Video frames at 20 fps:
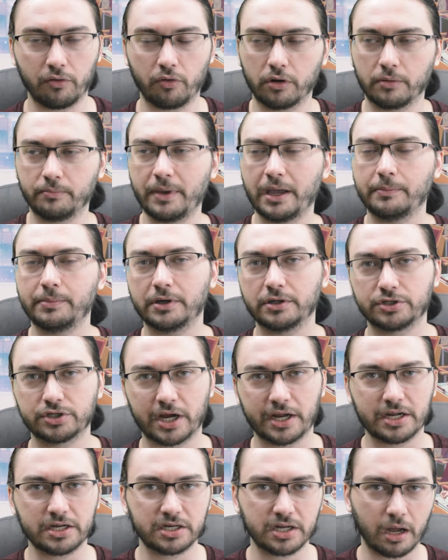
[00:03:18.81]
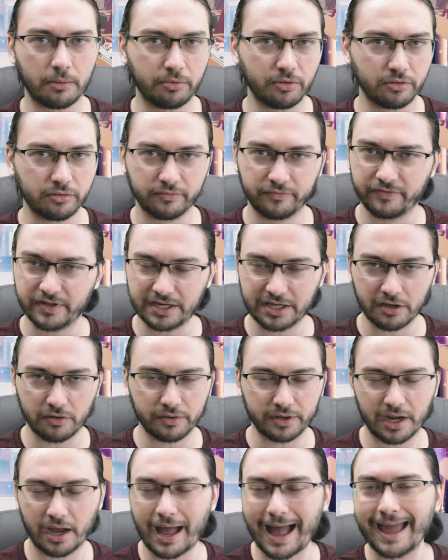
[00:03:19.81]
Or maybe I'll try to double video
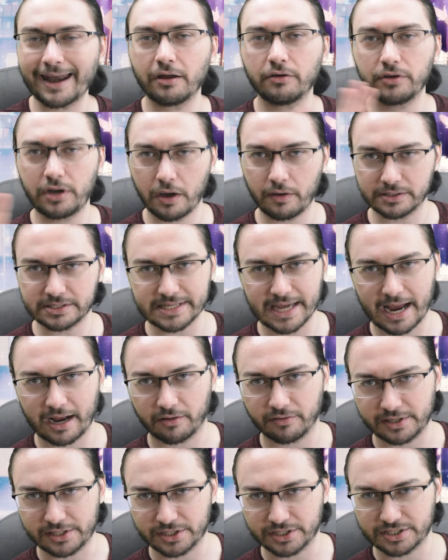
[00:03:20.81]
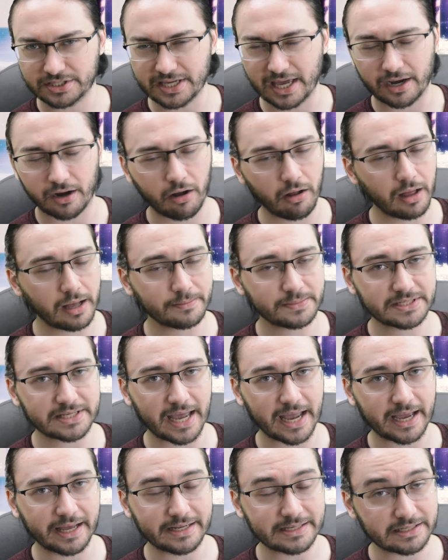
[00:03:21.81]
it. I don't know exactly just yet. All I'm
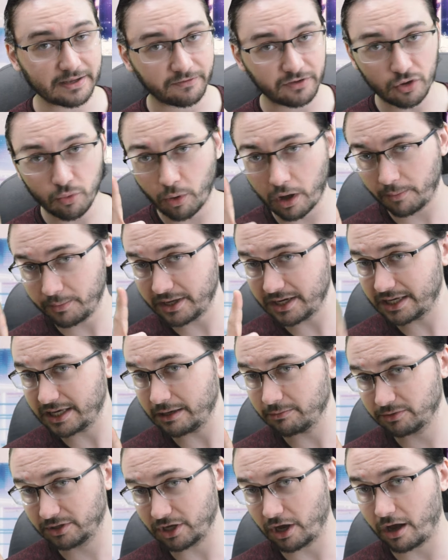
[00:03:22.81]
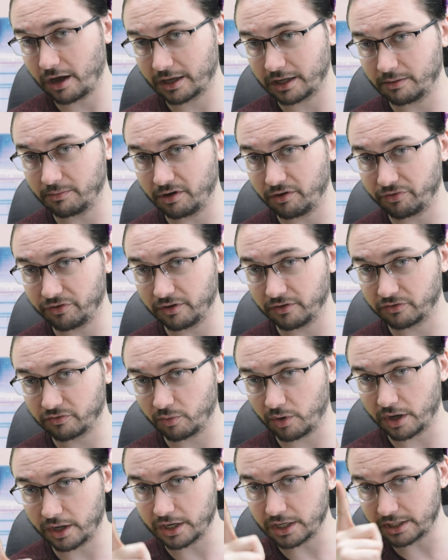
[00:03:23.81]
saying is if you want me to keep talking about this
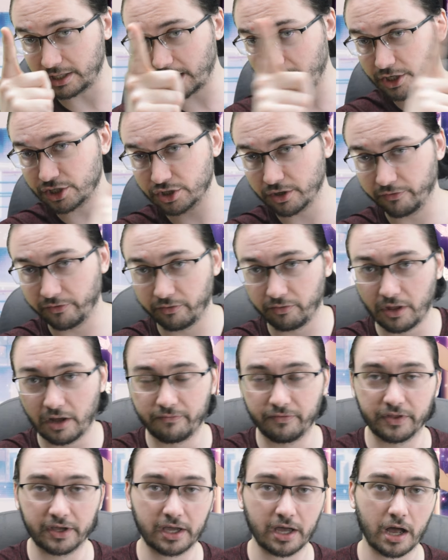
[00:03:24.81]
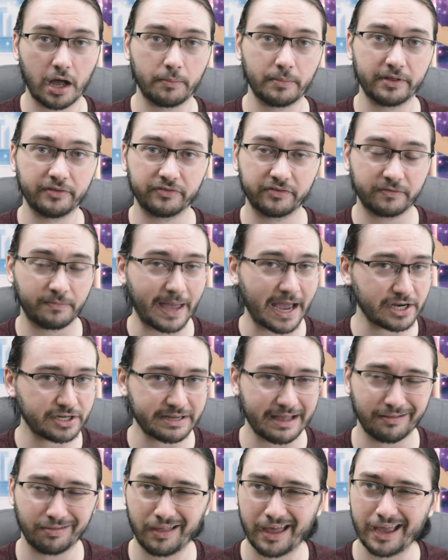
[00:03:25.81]
one, you gotta show the love in the comments, smash
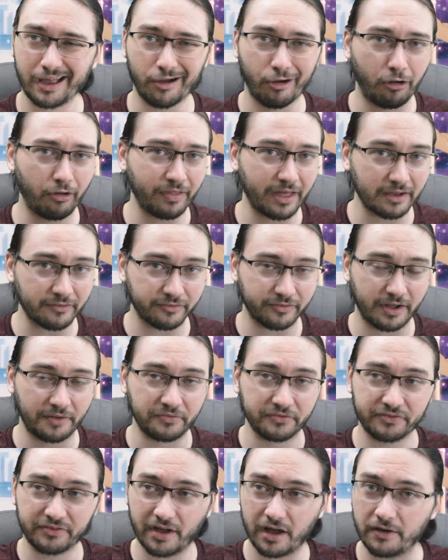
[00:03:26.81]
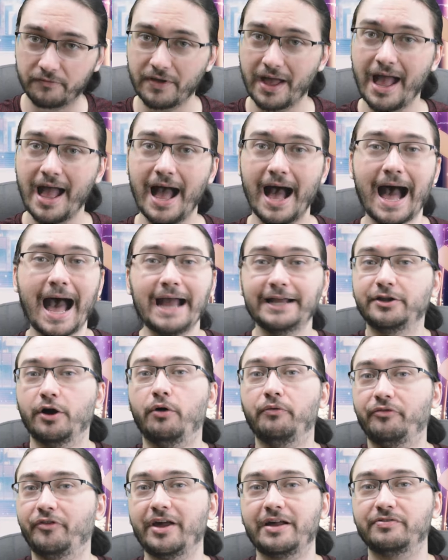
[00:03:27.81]
that like, all that fun stuff. I
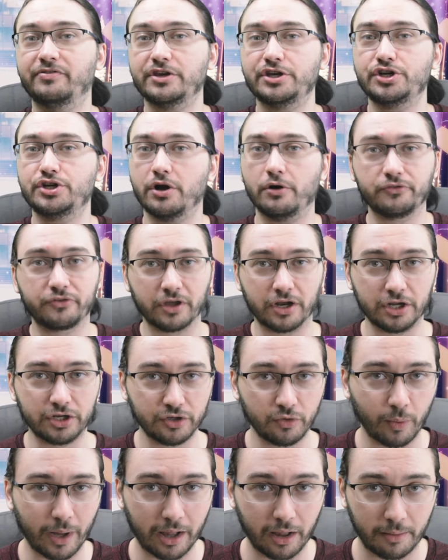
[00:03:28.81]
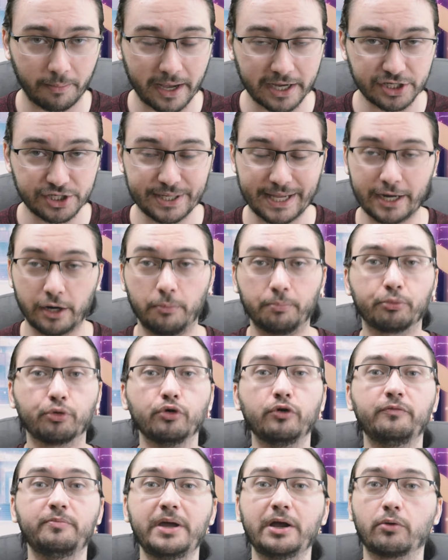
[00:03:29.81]
don't think this show's gonna do well on my channel.
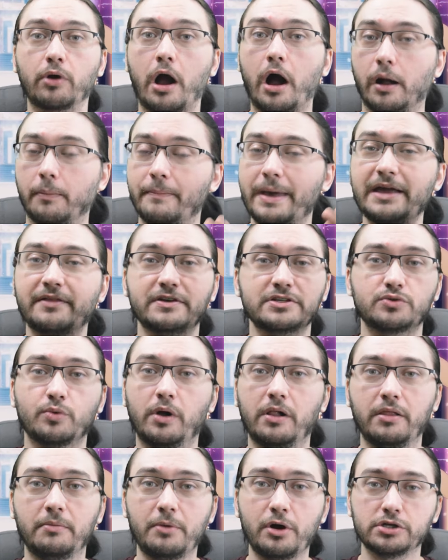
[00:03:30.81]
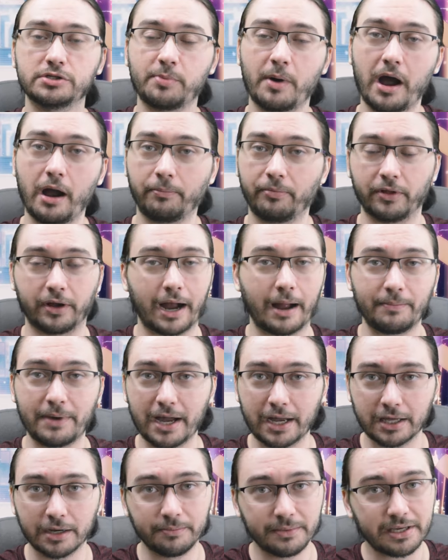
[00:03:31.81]
Prove me wrong. Make this one of the most popular. I'm
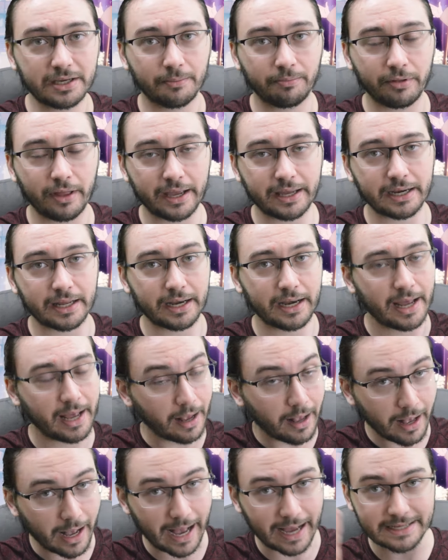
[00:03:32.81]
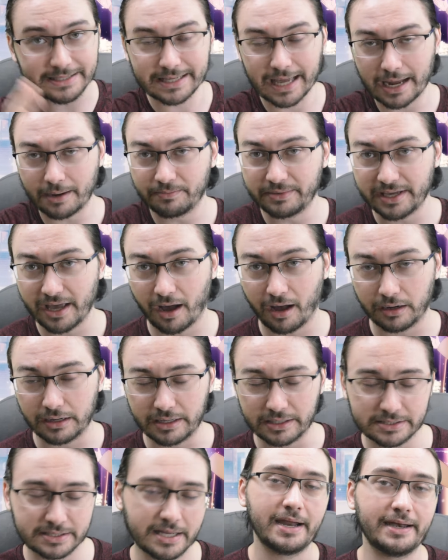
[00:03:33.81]
not gonna be complaining. I just gotta be
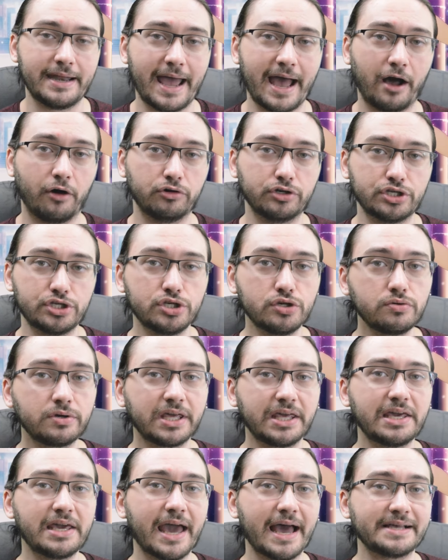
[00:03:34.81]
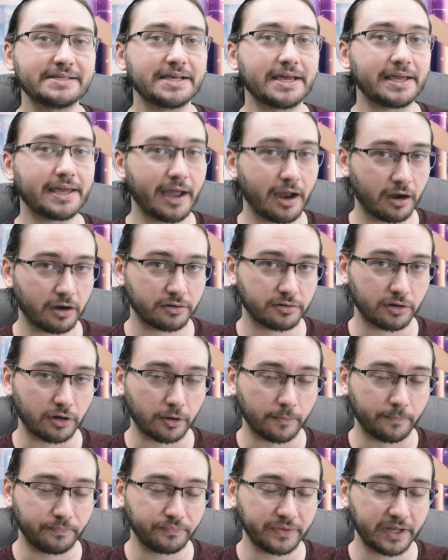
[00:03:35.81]
honest. Now, Yuki as a
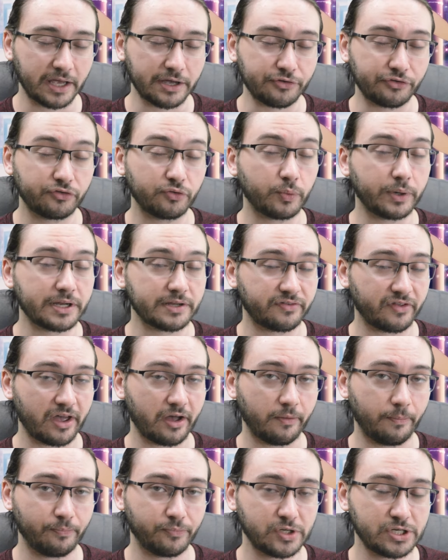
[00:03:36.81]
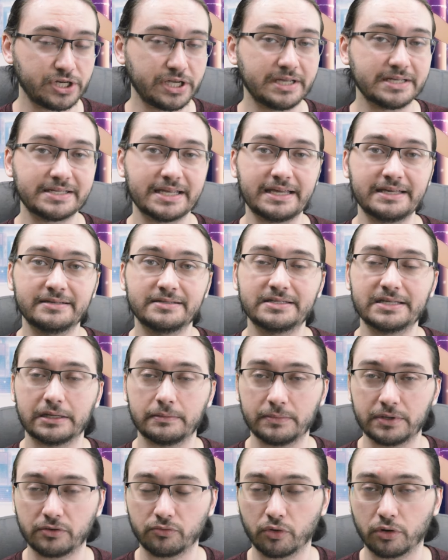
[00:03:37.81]
character is sweet as hell. She is a
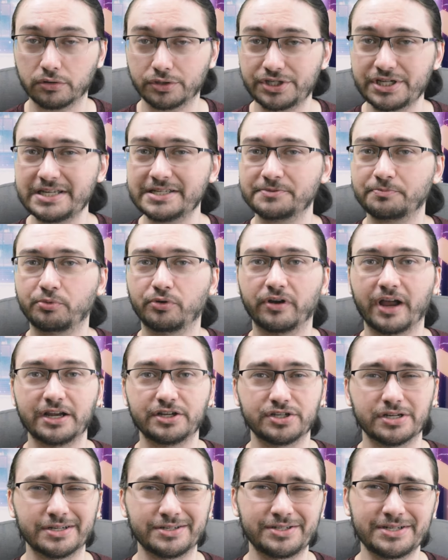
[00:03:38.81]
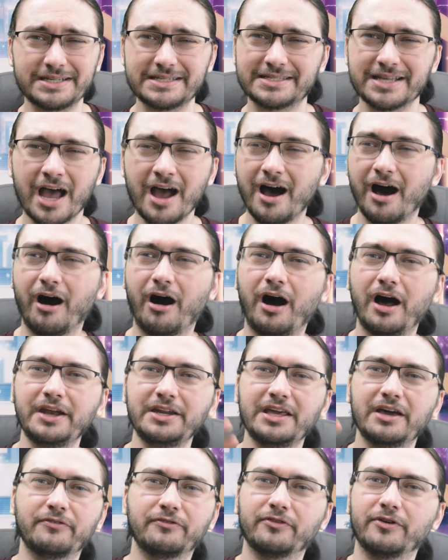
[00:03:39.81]
cinnamon roll. She is precious. She's
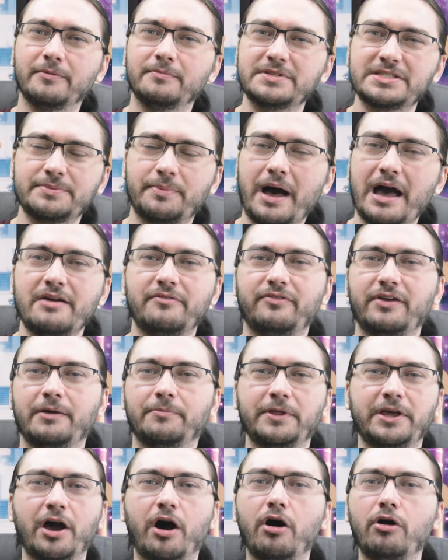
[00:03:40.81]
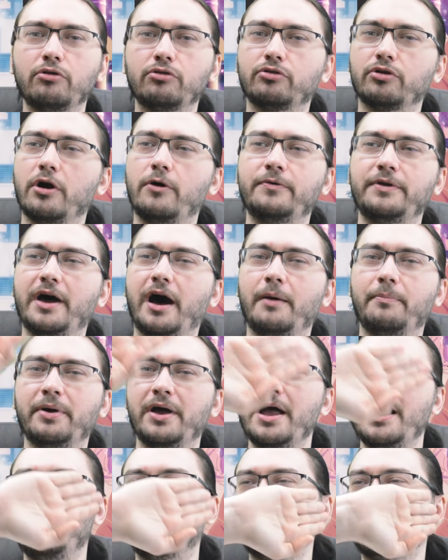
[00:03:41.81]
Anya from Spy Family all grown up,
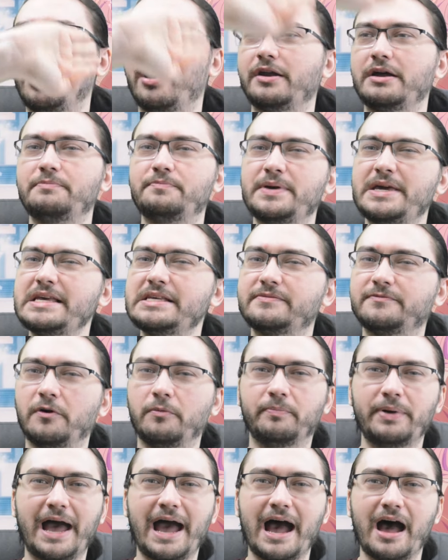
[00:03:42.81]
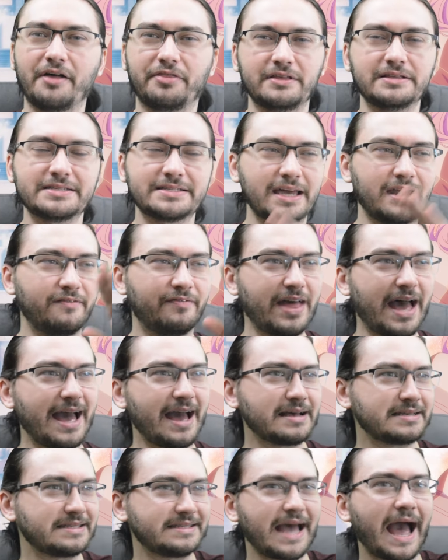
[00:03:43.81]
but on a peaceful path instead of that
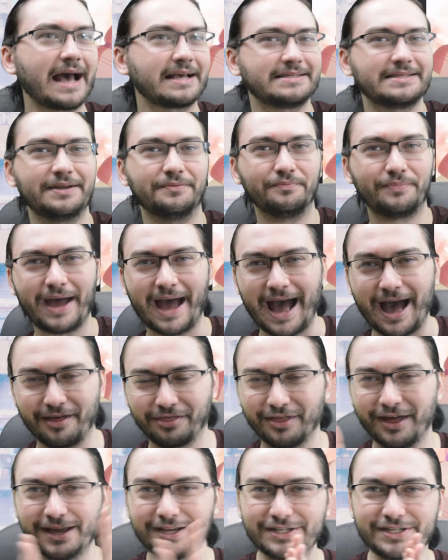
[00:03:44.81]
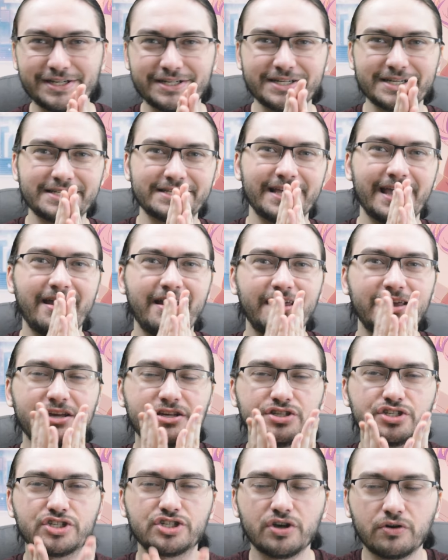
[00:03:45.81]
assassin path. Like, she just
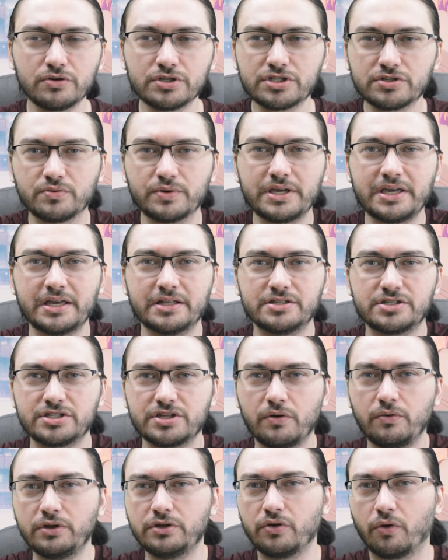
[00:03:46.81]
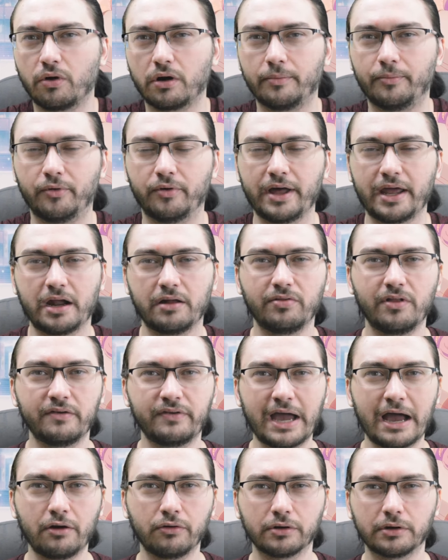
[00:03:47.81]
is so sweet and so adorable, and I love
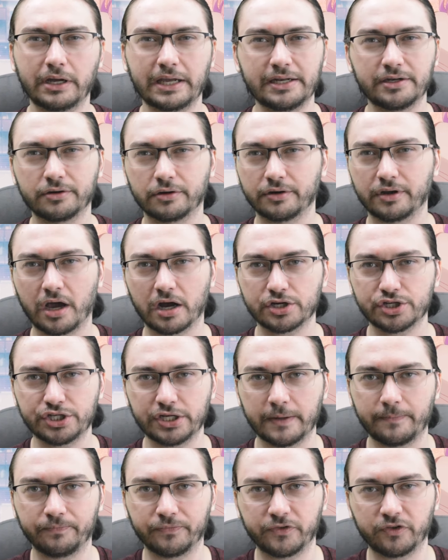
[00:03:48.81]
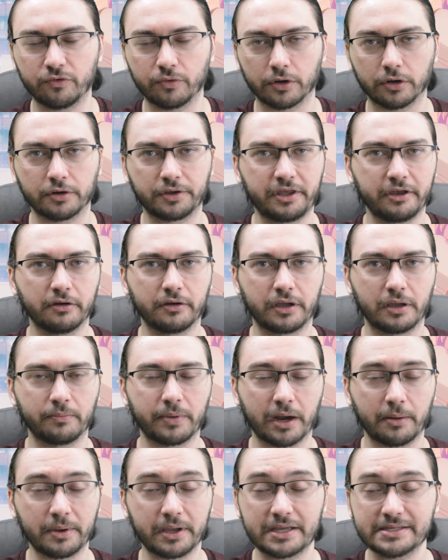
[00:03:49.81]
how her introduction to her hearing
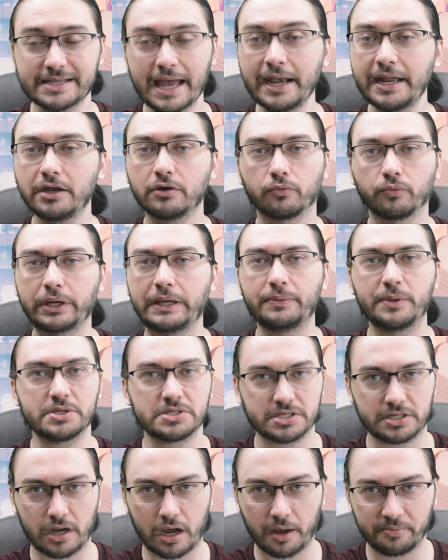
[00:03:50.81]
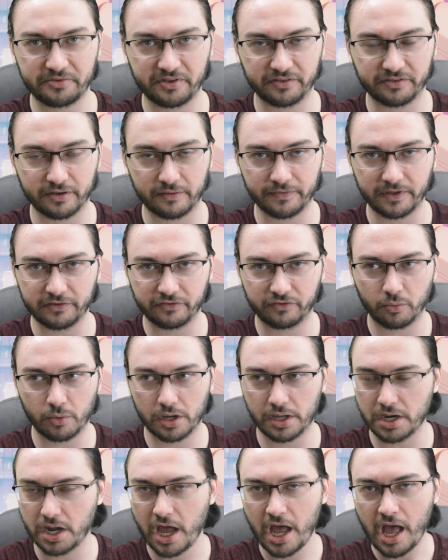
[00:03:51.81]
impairment, because I didn't read the synopsis of this
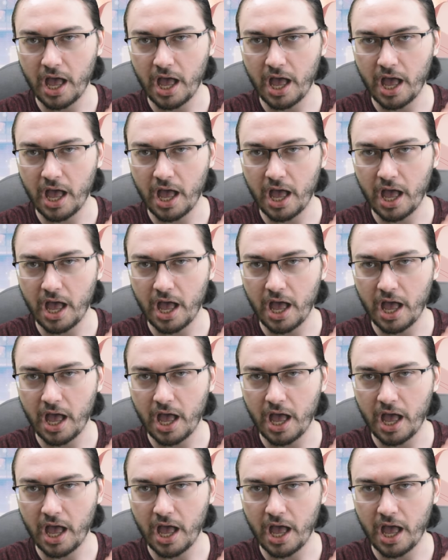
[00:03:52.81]
one.